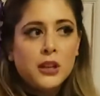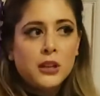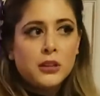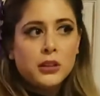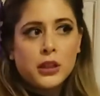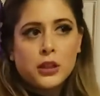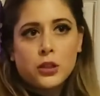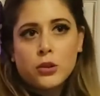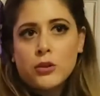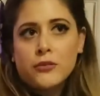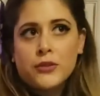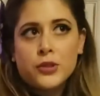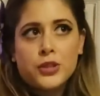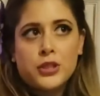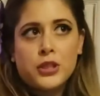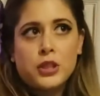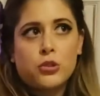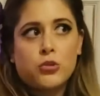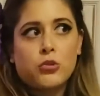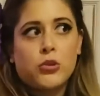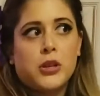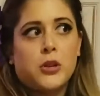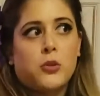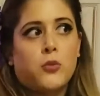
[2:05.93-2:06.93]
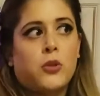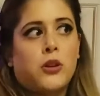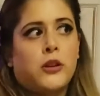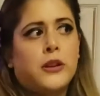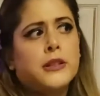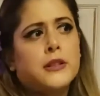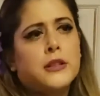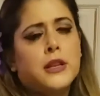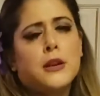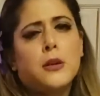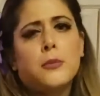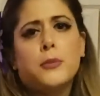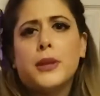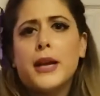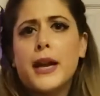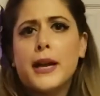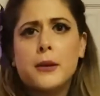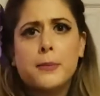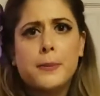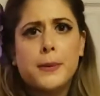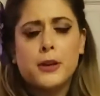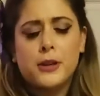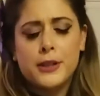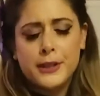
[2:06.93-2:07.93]
Like, you ever see a drink where it's like a
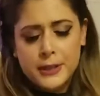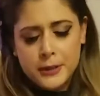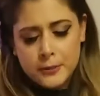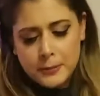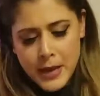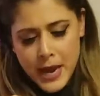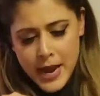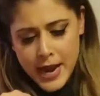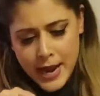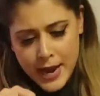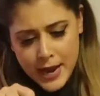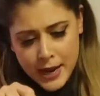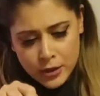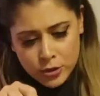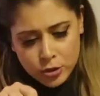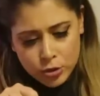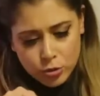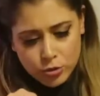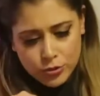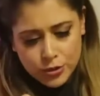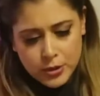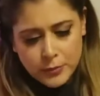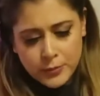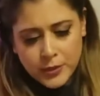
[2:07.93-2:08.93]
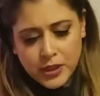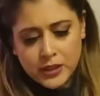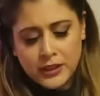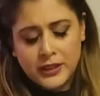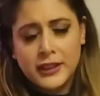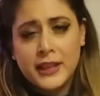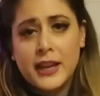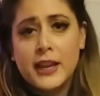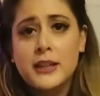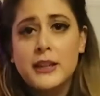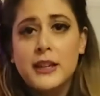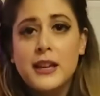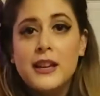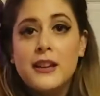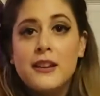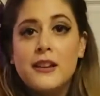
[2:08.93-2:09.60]
blackberry smash or something like that?